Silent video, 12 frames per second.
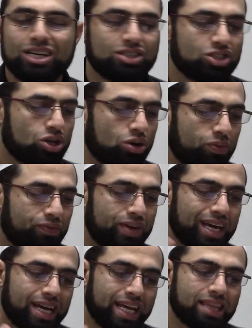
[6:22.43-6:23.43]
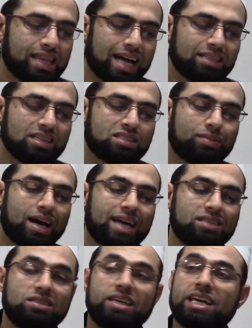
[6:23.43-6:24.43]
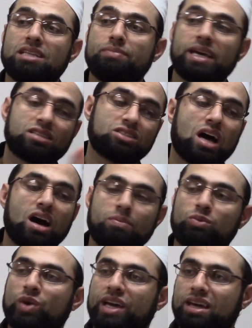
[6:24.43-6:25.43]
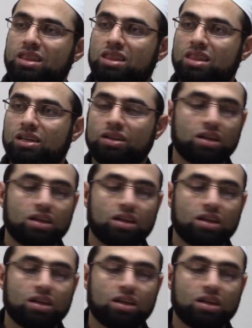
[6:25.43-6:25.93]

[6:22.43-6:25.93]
So fearing that it might get mixed up with